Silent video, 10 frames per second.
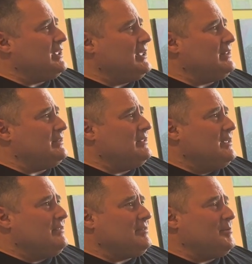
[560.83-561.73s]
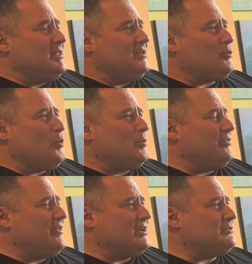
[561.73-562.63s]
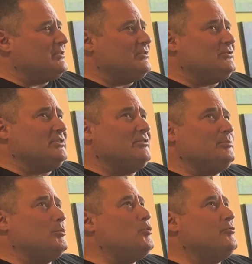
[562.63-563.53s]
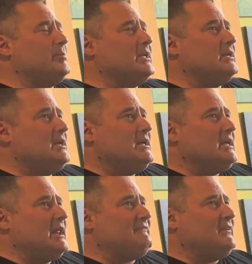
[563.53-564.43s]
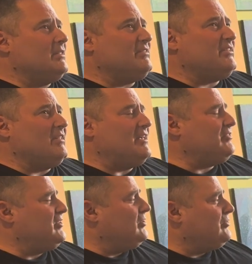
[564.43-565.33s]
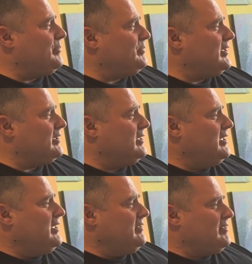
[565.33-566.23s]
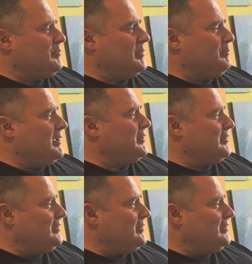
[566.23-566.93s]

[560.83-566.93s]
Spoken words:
and some of these horn sections just move me, and I feel celestial, something bigger.